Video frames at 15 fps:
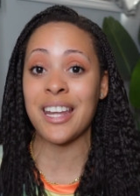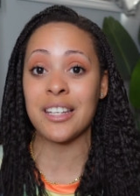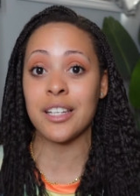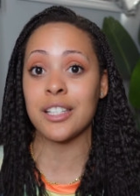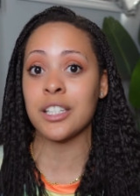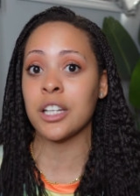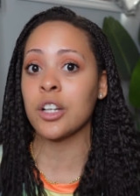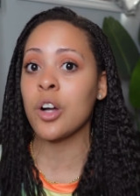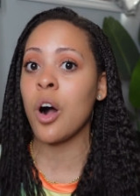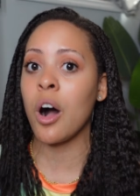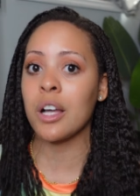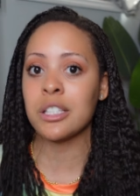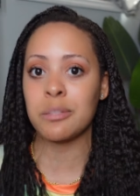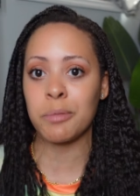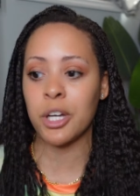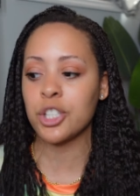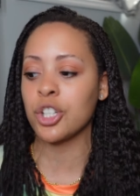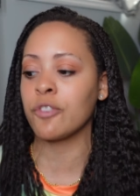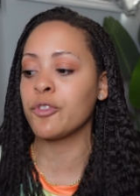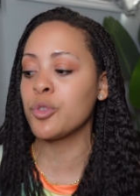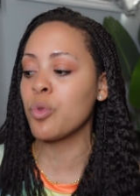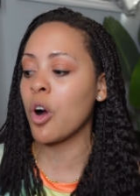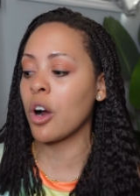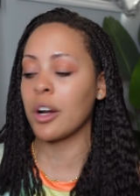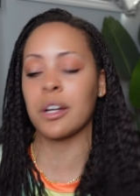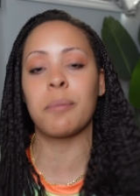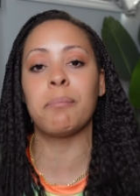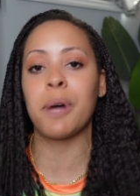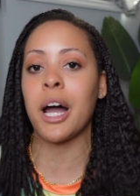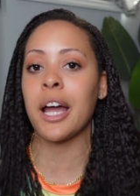It doesn't cost much if you are
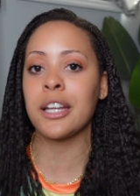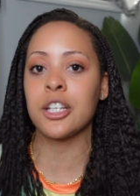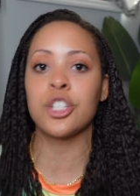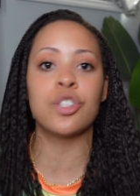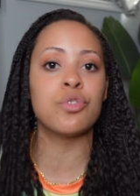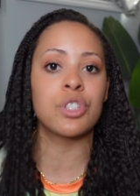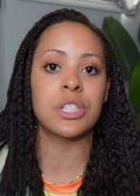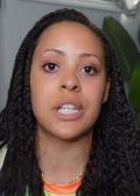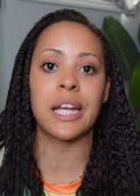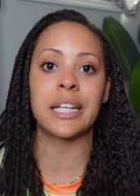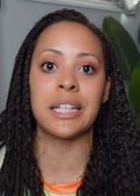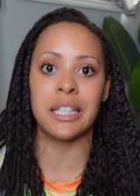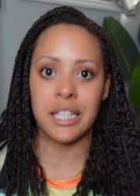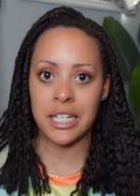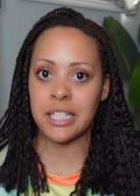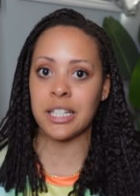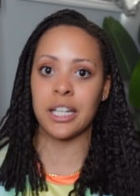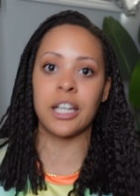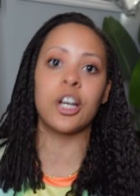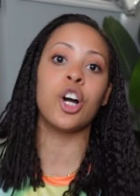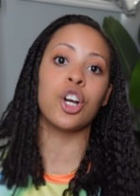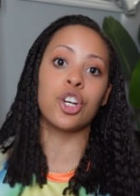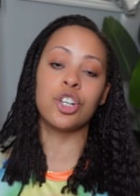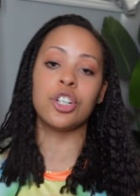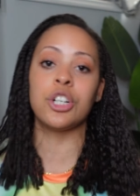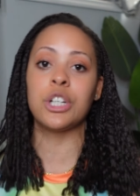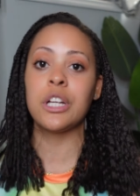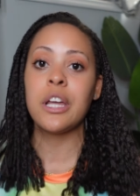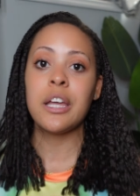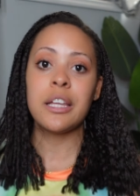in a bind and you just like need to get a
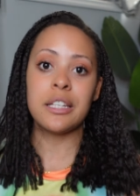good